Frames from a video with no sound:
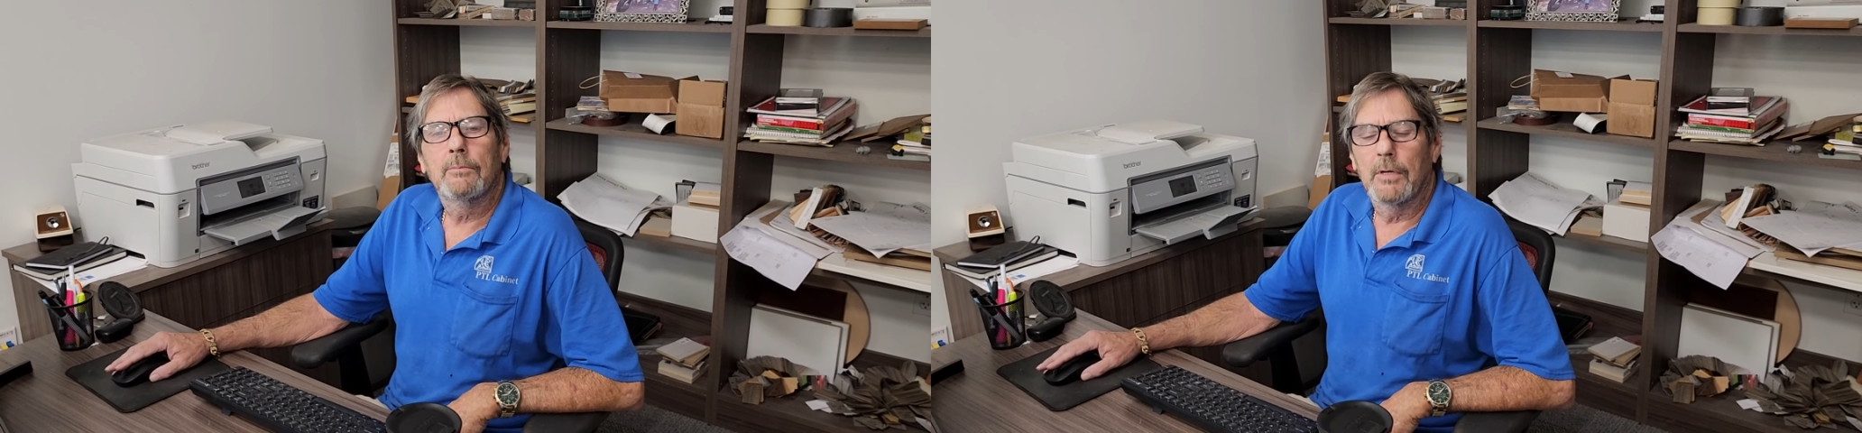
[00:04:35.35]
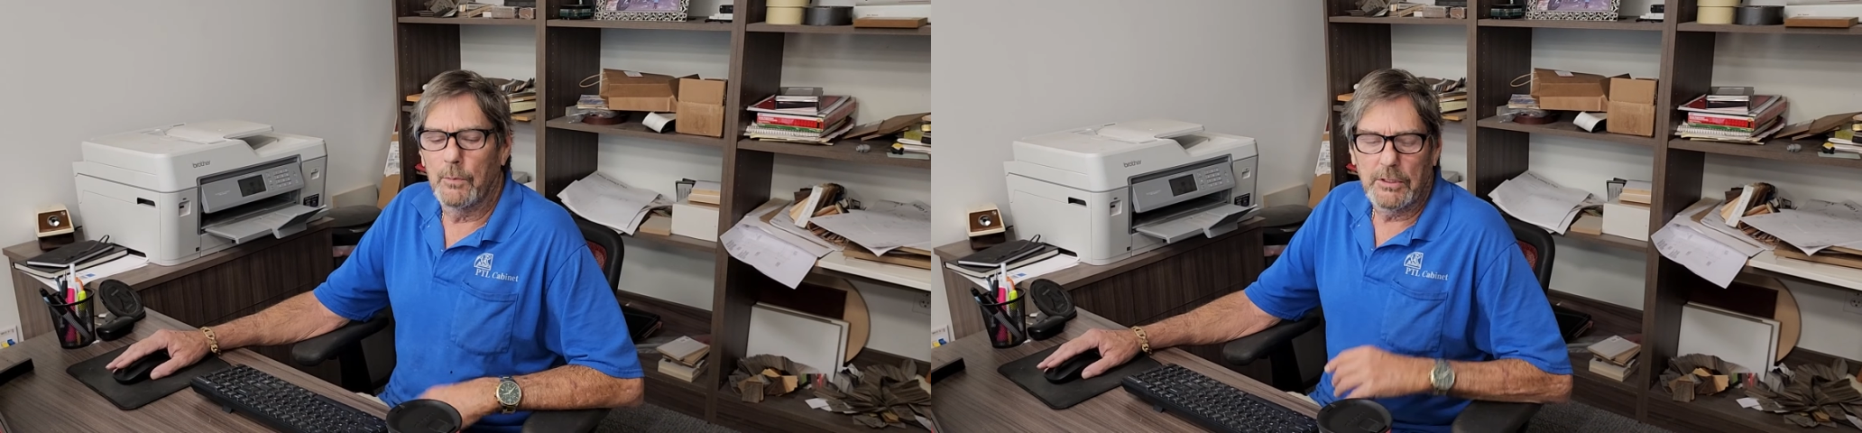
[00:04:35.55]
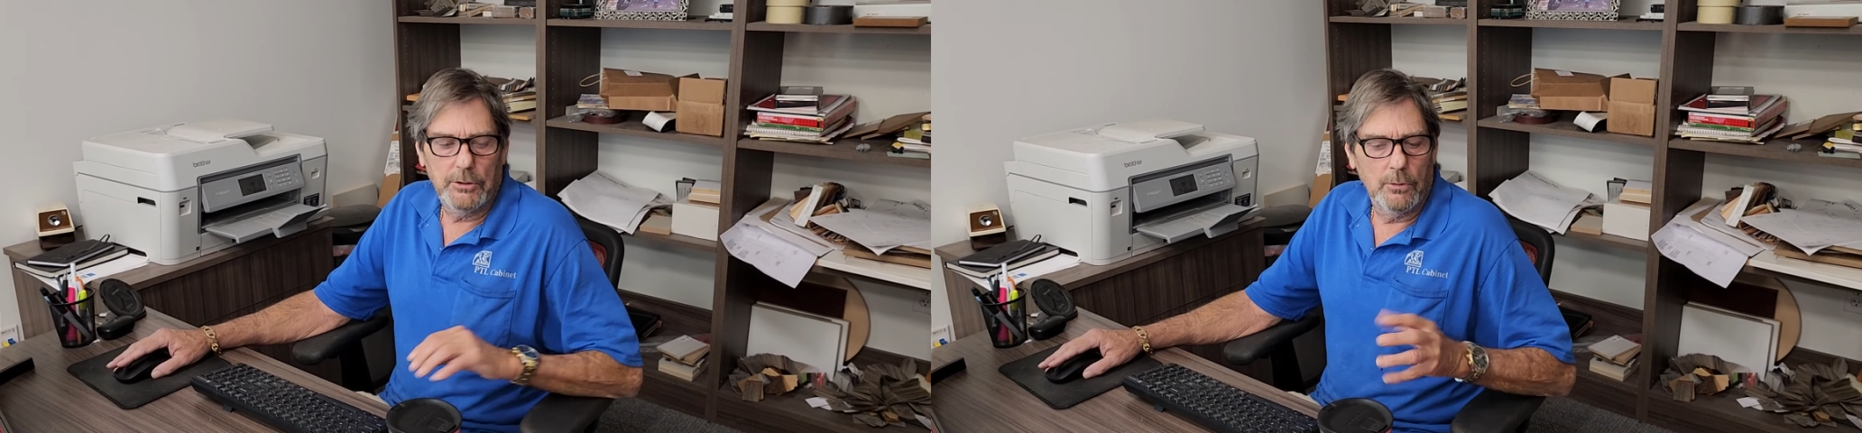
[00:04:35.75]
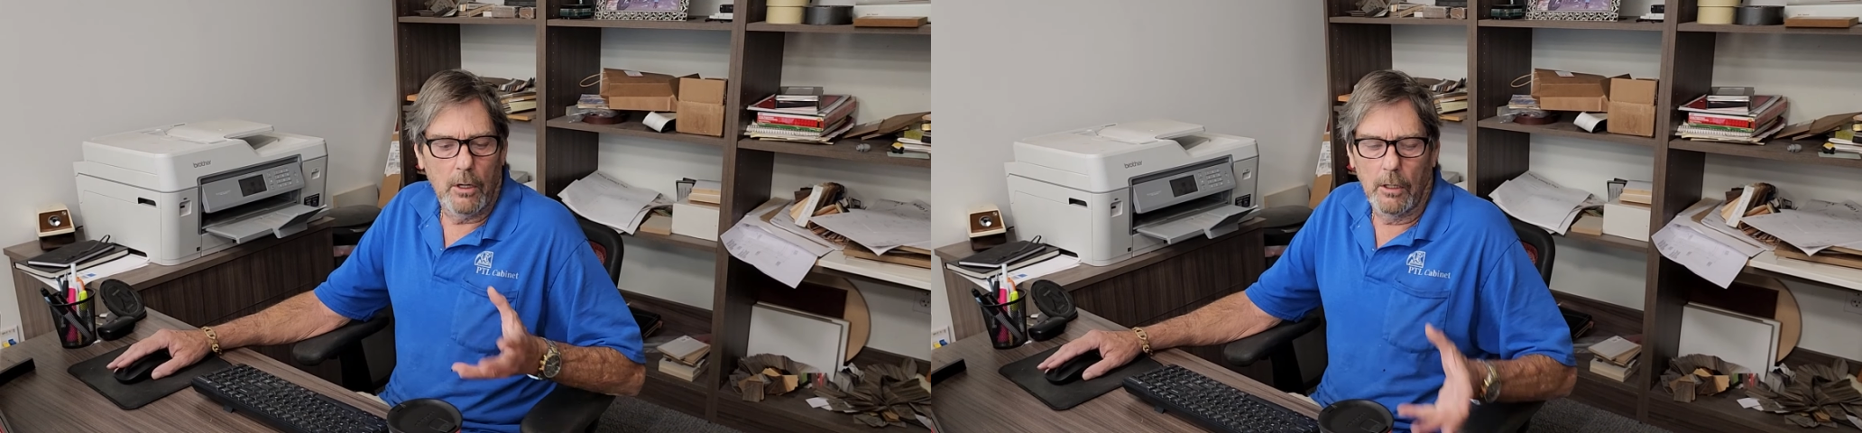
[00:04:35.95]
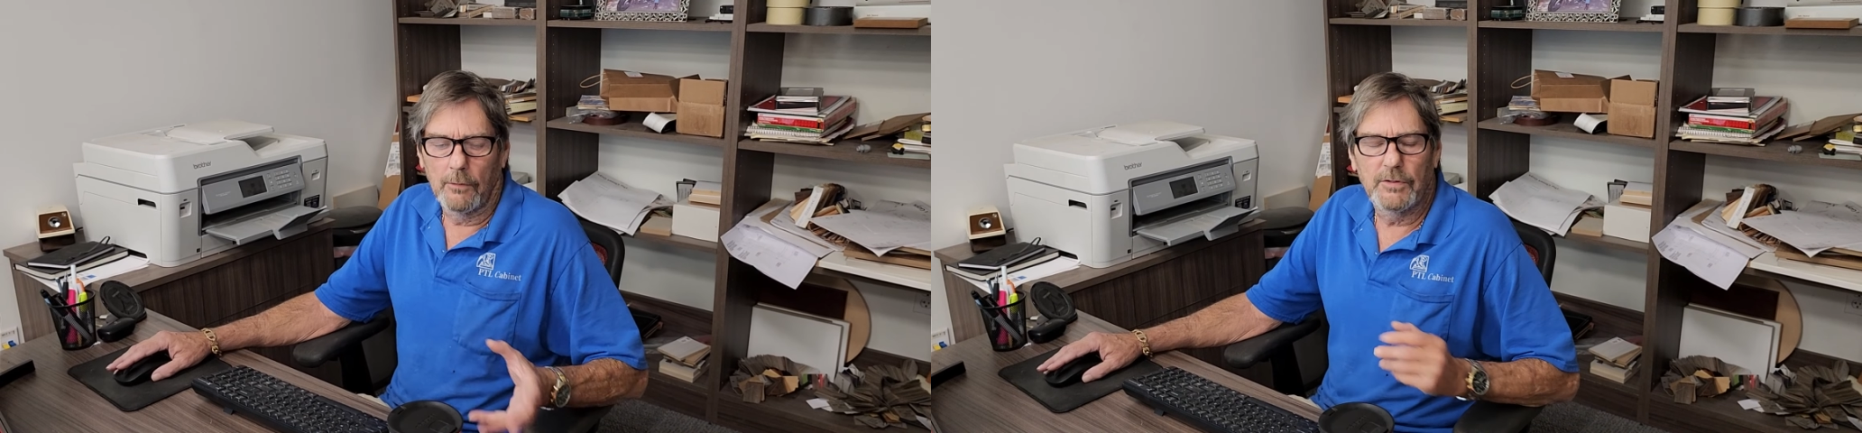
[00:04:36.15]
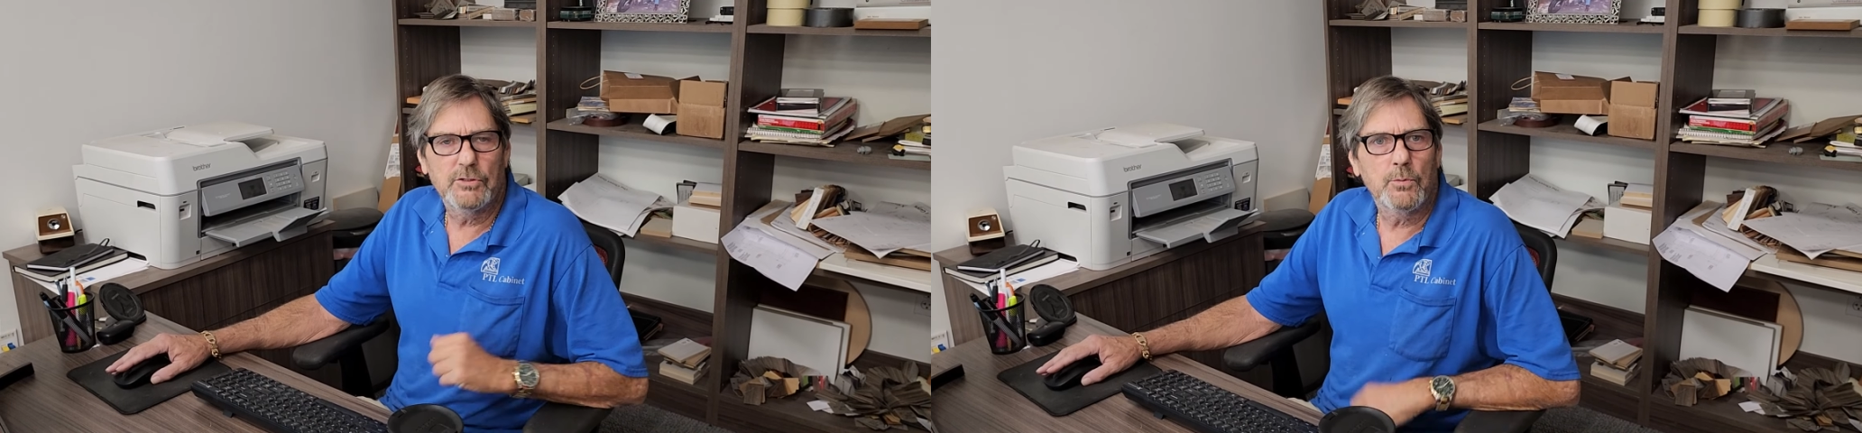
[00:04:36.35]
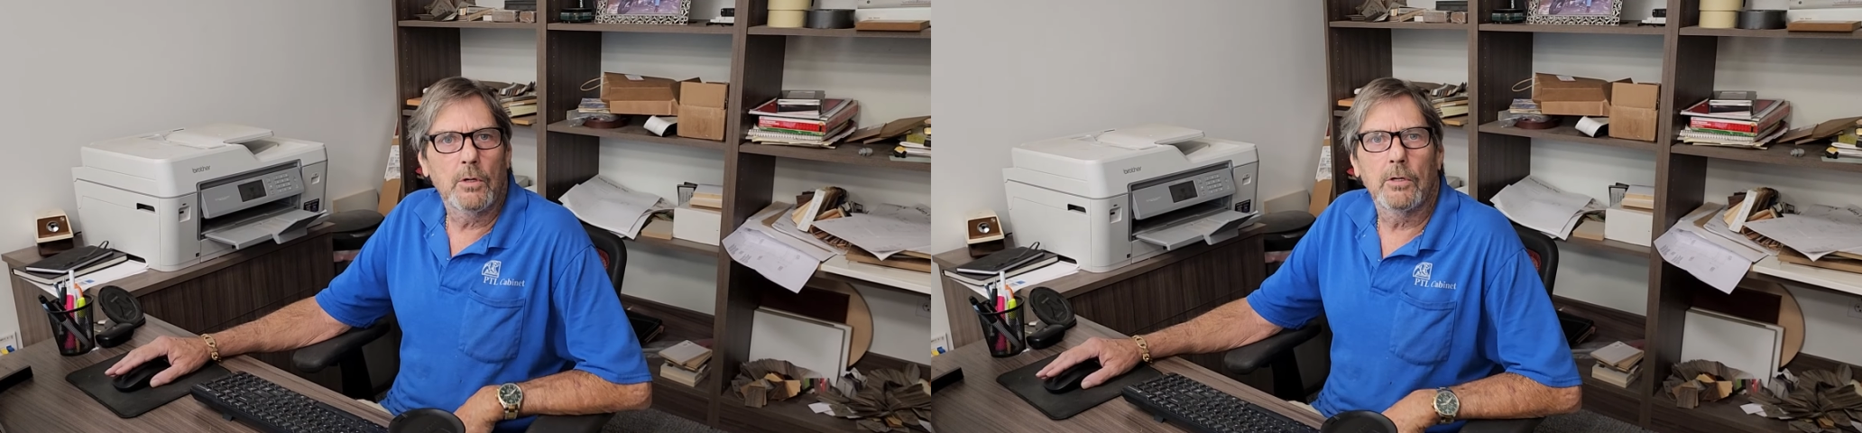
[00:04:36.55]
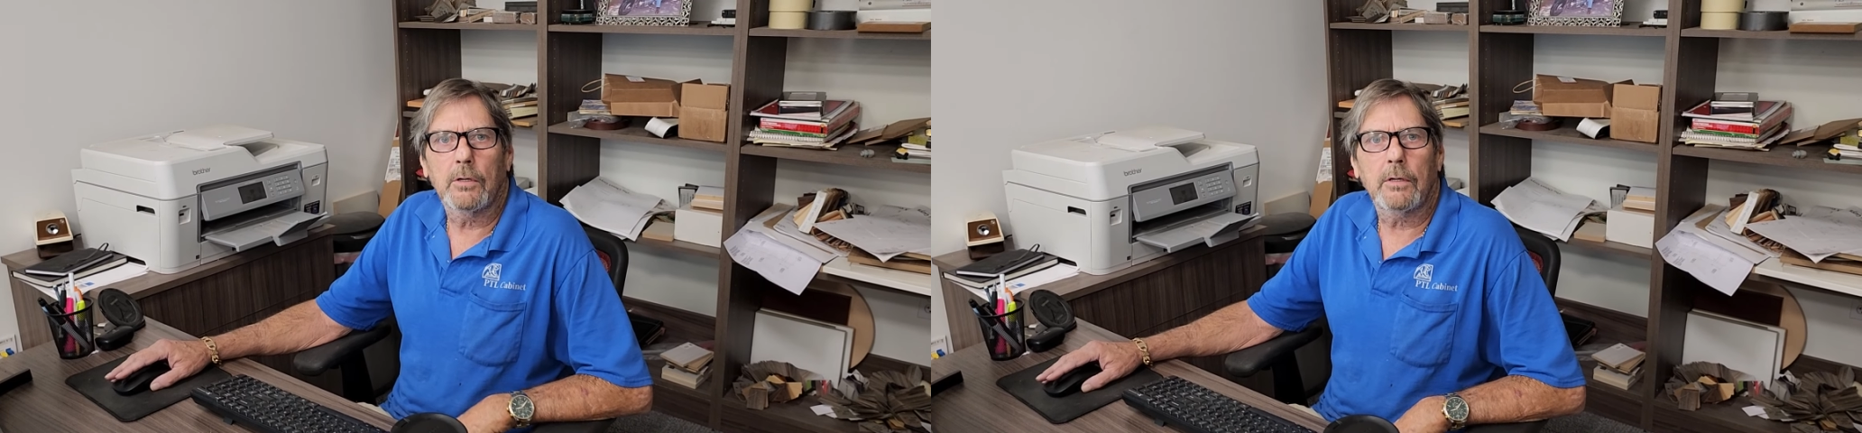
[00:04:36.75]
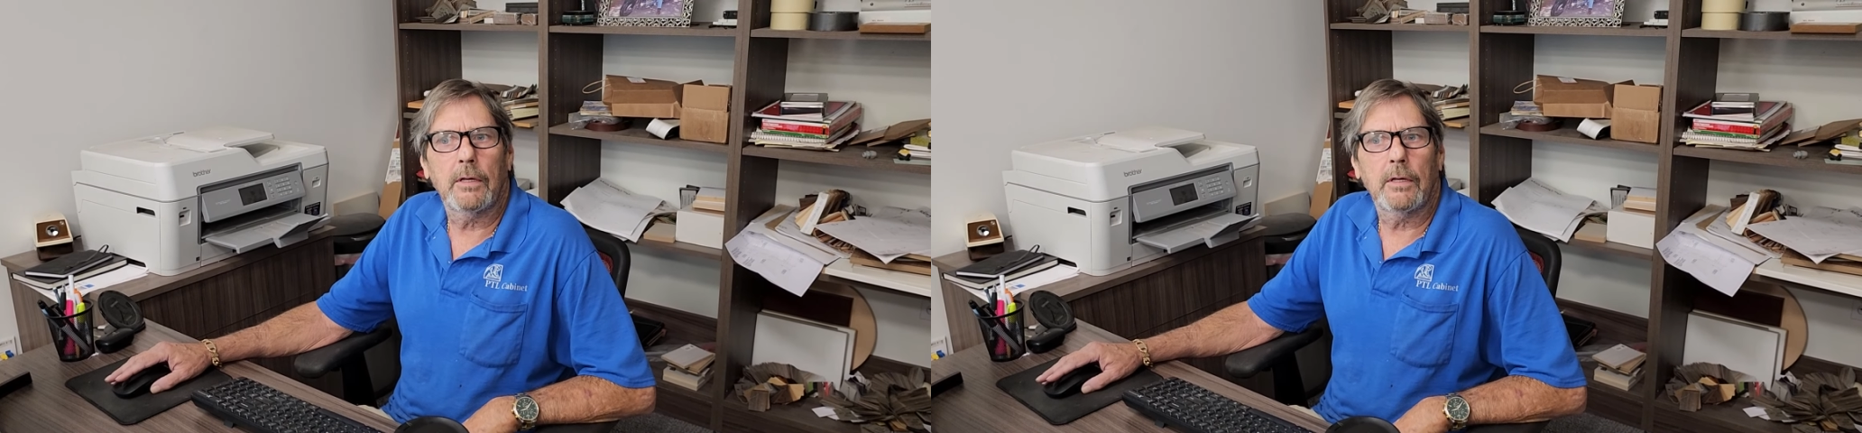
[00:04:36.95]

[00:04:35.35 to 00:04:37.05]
But we do all of his work.